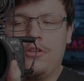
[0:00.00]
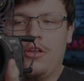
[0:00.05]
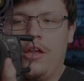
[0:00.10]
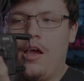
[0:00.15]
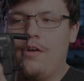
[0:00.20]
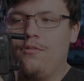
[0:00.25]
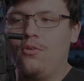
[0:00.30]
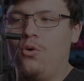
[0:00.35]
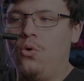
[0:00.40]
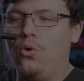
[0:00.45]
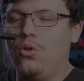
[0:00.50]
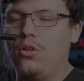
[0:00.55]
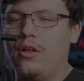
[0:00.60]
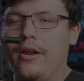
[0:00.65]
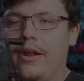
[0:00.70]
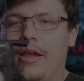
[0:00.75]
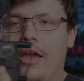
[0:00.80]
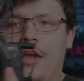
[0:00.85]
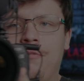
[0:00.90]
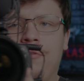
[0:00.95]
to have a whole
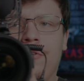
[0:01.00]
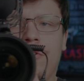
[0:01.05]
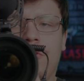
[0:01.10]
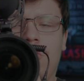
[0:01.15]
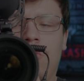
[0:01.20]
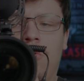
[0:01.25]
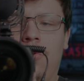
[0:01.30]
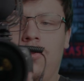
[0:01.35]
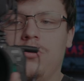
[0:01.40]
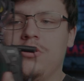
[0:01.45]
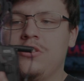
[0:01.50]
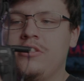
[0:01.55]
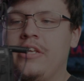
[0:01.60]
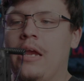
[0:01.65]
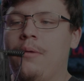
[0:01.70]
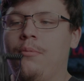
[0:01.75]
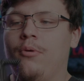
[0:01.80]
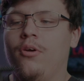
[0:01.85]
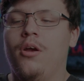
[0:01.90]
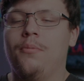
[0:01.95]
lot of effort to hold this
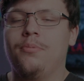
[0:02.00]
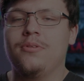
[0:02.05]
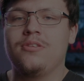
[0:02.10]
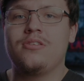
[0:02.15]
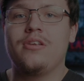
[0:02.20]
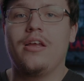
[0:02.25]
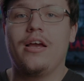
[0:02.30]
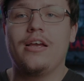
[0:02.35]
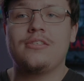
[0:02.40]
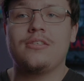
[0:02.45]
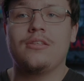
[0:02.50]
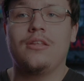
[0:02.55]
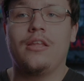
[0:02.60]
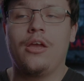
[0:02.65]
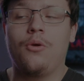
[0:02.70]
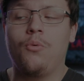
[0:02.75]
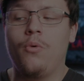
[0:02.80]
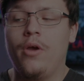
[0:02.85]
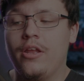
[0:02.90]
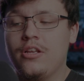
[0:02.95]
camera up. It's nice and
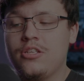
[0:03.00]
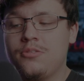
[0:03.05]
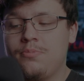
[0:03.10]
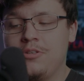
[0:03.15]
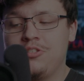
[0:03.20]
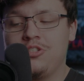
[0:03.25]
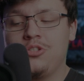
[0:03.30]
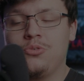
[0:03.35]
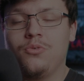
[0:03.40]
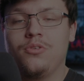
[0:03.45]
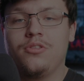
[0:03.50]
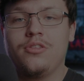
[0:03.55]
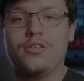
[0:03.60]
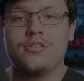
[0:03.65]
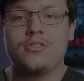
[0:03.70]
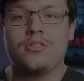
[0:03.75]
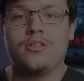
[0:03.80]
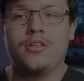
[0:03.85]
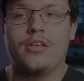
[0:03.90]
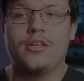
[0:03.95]
lightweight, especially with
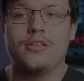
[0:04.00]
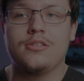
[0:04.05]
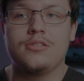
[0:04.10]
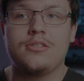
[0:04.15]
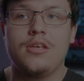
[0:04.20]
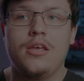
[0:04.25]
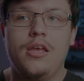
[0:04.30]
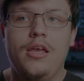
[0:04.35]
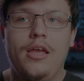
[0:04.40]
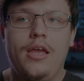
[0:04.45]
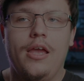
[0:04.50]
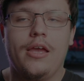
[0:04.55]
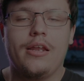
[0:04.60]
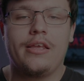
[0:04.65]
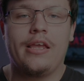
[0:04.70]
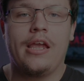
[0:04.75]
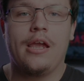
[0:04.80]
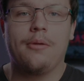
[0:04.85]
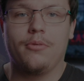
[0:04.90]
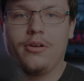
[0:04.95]
this lens and
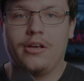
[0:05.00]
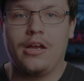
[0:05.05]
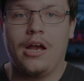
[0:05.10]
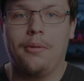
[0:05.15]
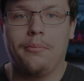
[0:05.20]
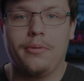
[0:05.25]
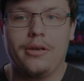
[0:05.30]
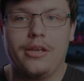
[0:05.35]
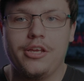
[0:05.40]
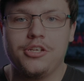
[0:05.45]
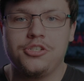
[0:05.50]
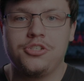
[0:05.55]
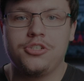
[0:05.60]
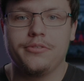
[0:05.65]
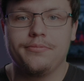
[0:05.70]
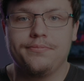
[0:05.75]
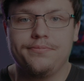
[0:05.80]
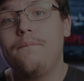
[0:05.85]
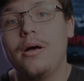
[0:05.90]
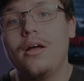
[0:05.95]
camera
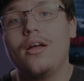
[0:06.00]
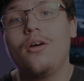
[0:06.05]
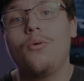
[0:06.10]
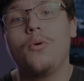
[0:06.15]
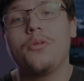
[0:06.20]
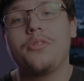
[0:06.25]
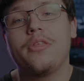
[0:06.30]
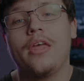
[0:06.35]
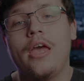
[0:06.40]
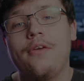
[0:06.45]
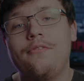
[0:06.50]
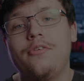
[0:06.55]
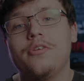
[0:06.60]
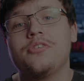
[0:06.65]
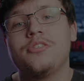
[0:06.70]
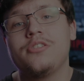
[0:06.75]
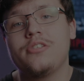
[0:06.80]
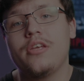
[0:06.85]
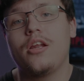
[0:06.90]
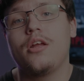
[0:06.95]
combination. But with a heavier
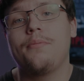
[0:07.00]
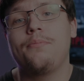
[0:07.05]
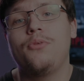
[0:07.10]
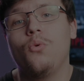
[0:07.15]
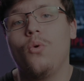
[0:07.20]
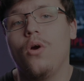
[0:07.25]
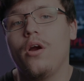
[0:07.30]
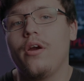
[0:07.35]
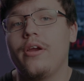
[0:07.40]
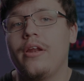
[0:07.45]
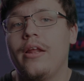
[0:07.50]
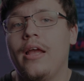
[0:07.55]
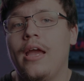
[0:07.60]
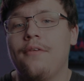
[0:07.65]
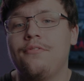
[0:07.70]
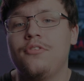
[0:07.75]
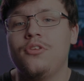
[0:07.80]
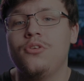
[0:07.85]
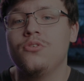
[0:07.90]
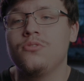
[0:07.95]
setup, you are going to
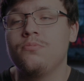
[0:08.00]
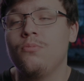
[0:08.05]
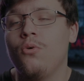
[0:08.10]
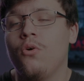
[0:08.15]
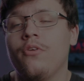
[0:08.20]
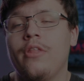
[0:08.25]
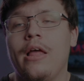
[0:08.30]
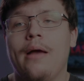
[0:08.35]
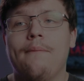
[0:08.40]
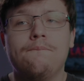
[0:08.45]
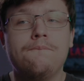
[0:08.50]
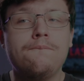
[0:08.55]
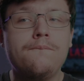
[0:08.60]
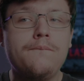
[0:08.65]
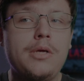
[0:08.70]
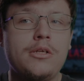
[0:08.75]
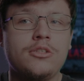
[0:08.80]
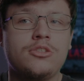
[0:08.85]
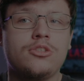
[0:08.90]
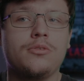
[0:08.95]
have to use more of that
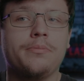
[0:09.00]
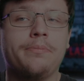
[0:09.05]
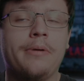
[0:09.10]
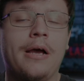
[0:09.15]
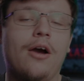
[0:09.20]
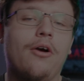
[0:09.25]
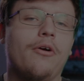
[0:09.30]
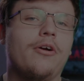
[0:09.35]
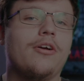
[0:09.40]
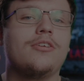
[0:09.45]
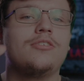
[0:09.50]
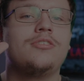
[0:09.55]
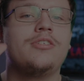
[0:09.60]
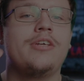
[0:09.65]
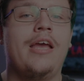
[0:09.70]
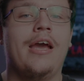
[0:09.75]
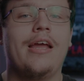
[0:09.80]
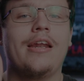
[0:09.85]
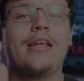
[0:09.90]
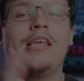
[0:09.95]
muscle power to
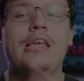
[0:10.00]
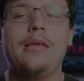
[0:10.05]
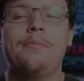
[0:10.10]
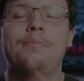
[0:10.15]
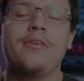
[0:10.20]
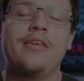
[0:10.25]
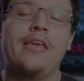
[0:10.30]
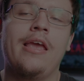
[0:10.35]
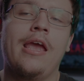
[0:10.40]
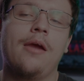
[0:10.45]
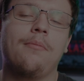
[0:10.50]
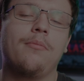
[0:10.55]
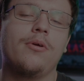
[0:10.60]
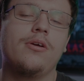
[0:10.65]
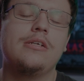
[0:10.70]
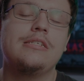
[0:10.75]
kind of keep the camera